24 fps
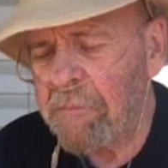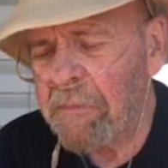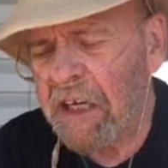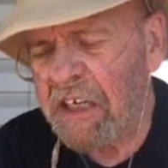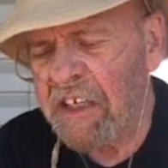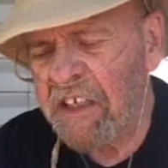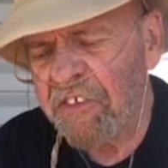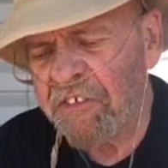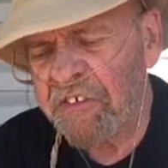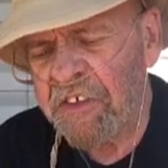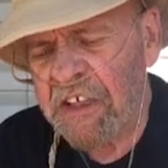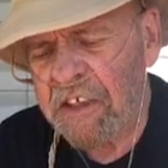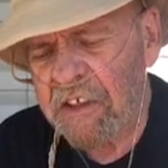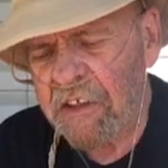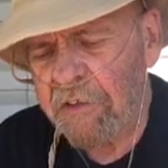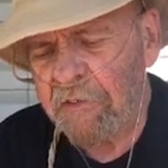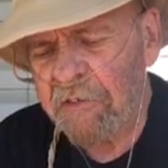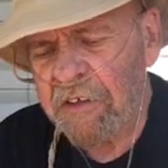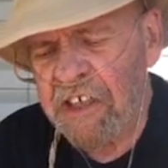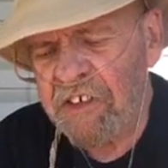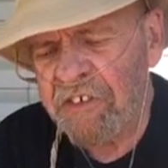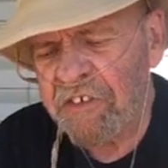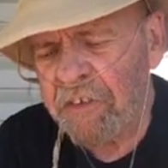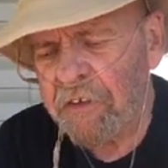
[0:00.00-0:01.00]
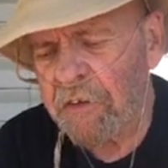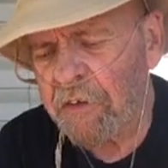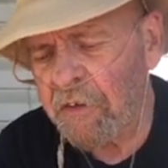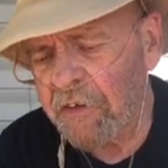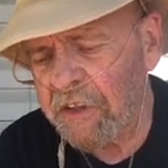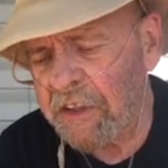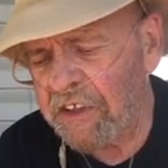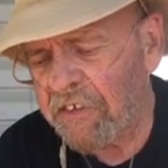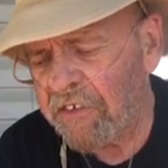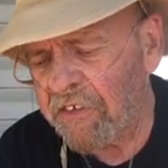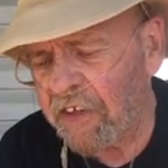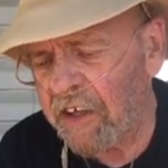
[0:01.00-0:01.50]
he made his declaration
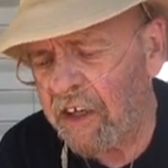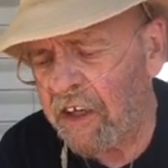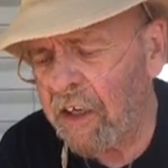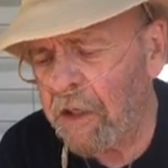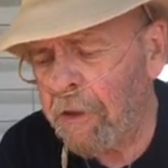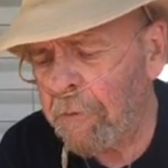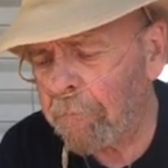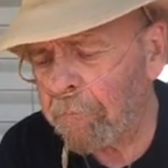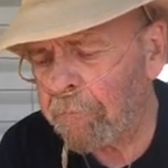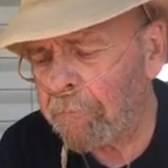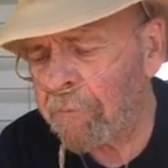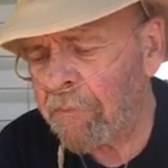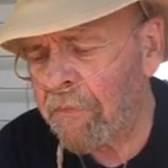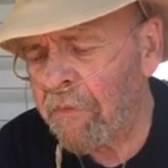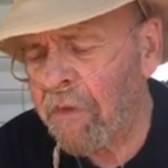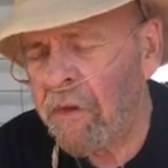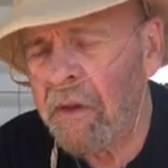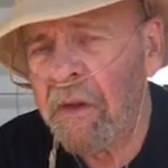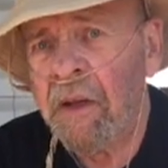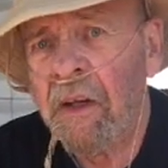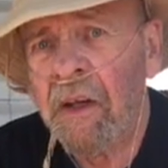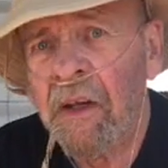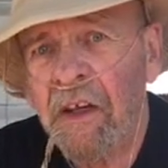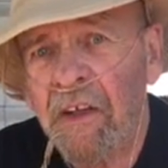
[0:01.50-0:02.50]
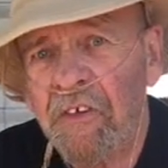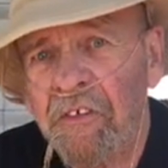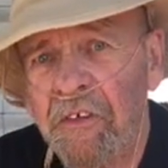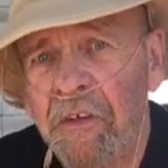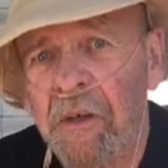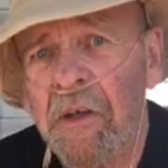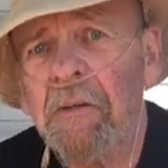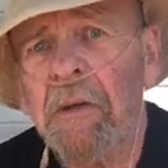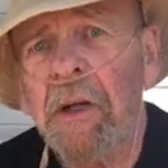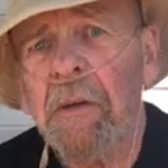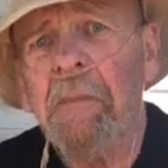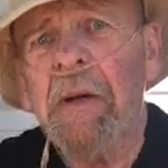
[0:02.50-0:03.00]
early today.
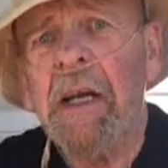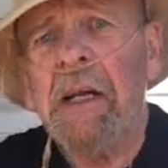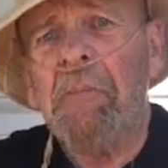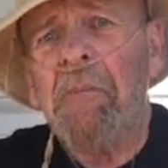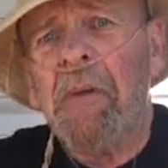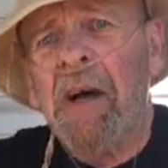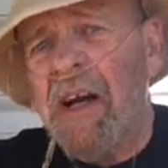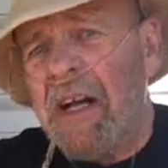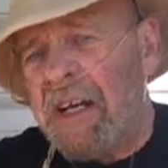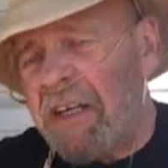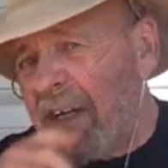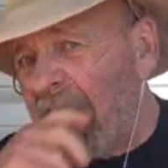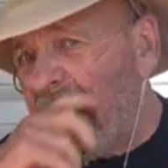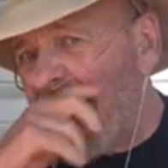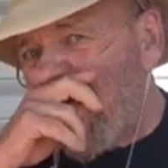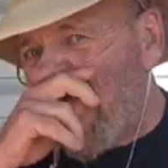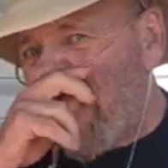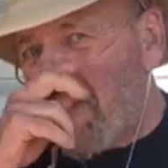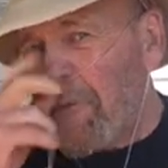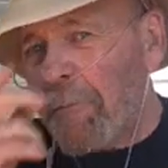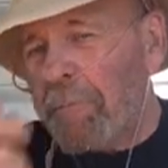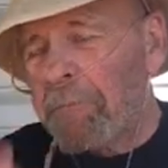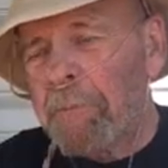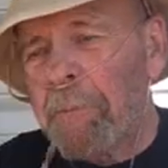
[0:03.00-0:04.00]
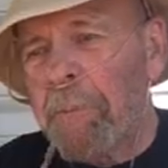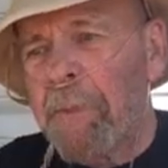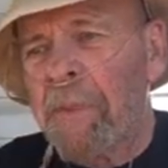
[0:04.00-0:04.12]
So I'm going to make mine now.